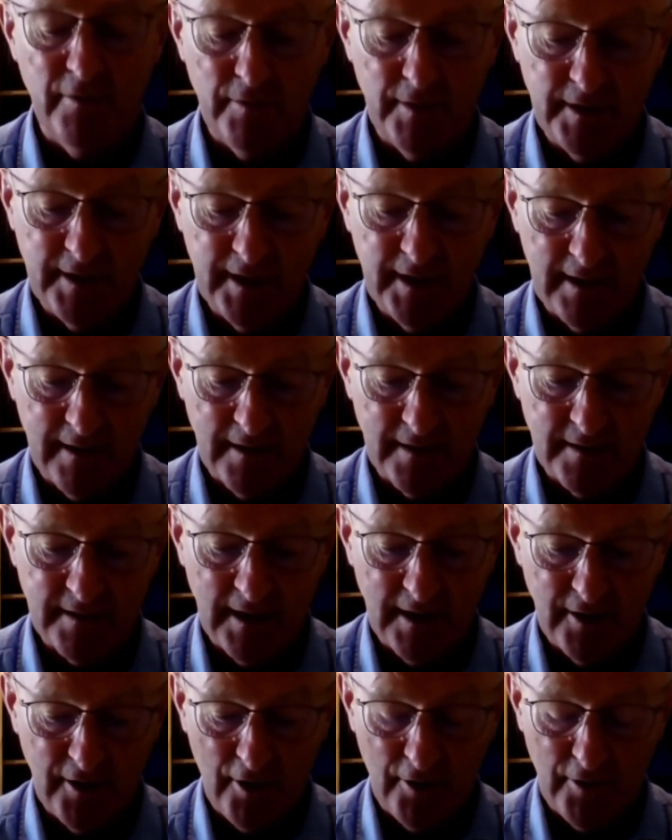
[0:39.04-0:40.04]
at a
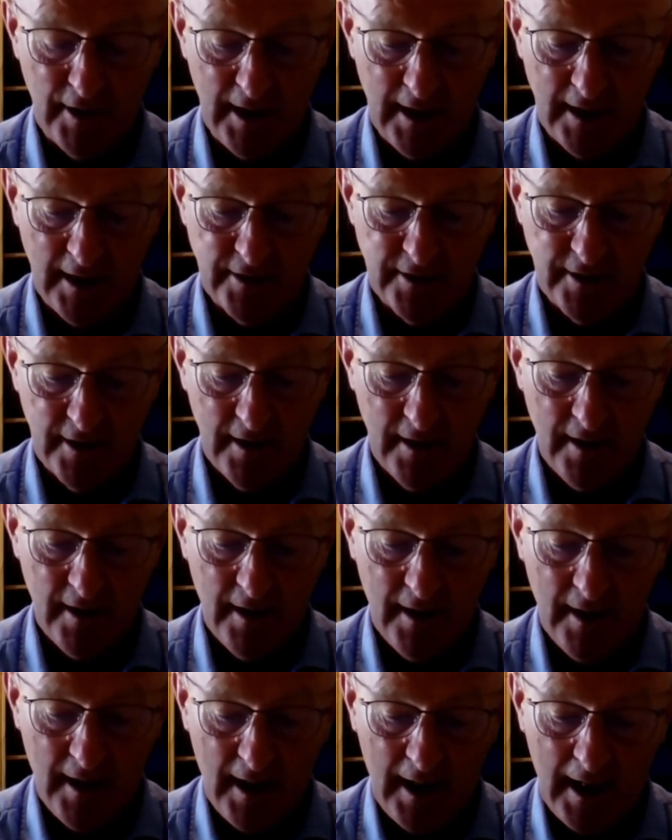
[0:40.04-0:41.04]
ridiculously young age,
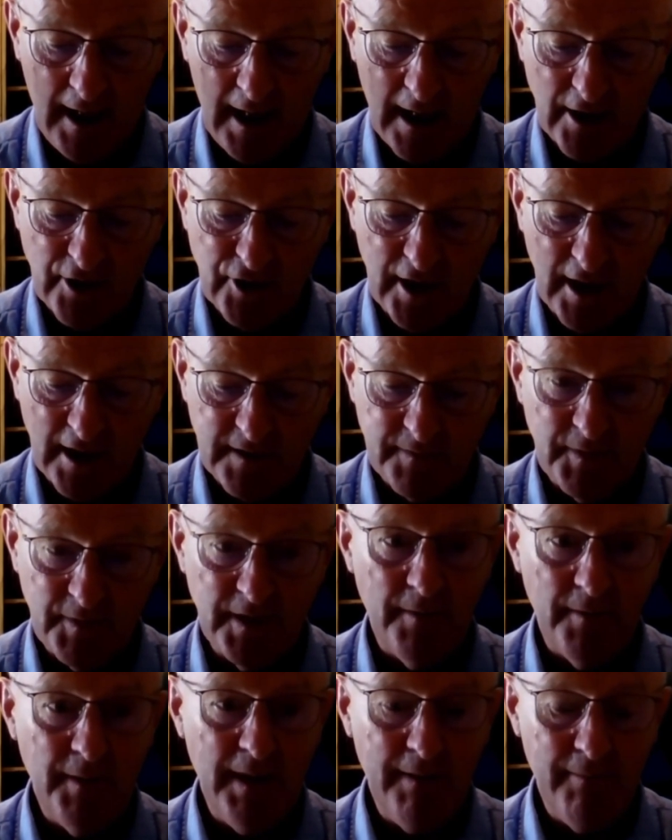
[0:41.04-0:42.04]
she has
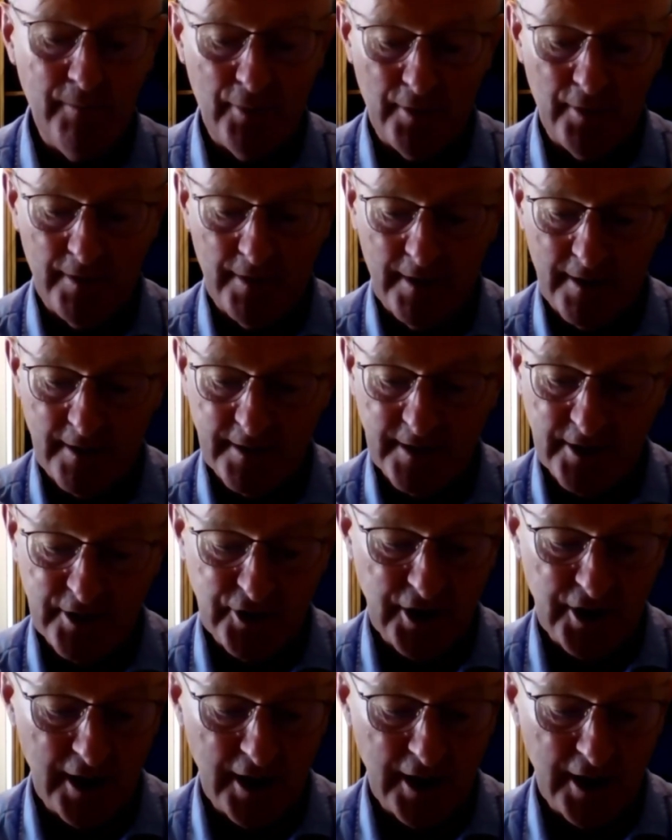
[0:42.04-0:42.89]
been a member or the